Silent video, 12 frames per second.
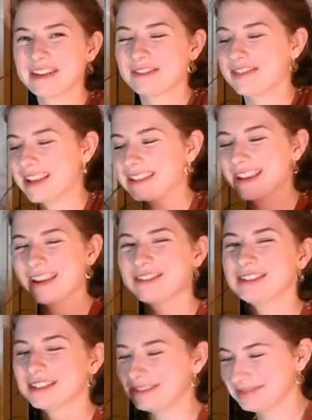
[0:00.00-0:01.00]
their face
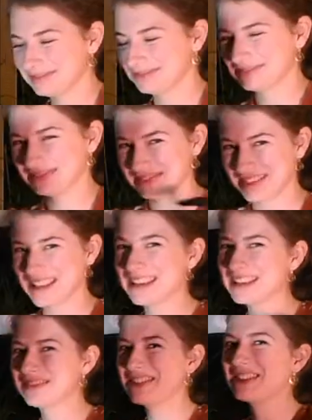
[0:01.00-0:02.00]
handled, it
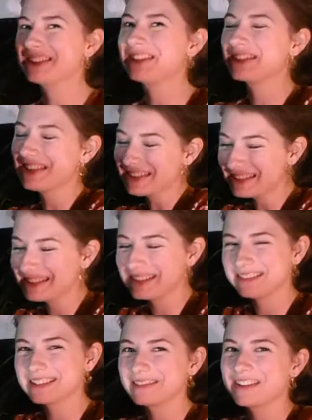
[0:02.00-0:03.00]
can be good to
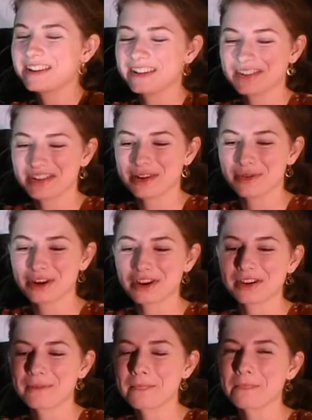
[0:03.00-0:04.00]
do some conditioning work
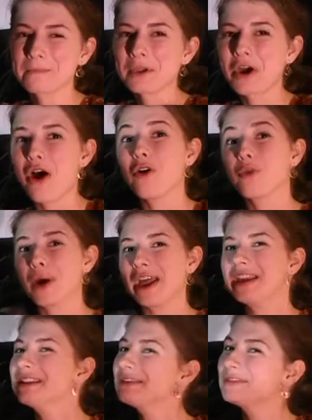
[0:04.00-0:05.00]

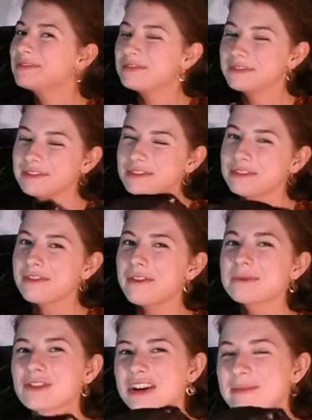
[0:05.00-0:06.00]
away from
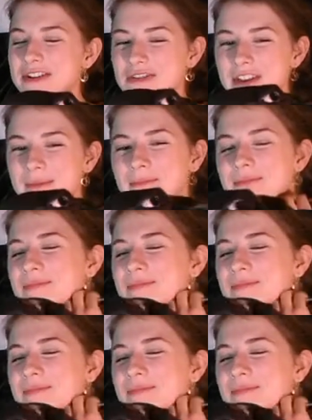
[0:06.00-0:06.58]
trying to measure them.